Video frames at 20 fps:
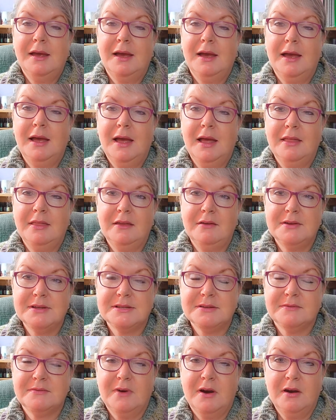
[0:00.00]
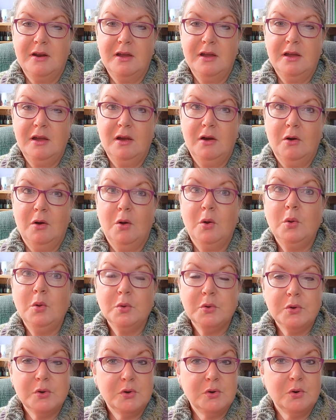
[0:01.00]
and there is a very
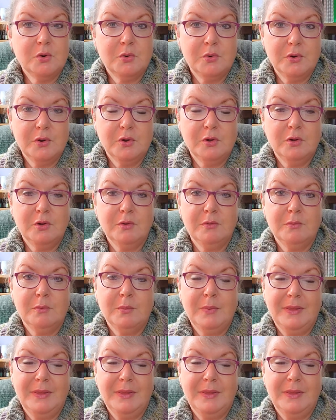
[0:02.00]
old tutorial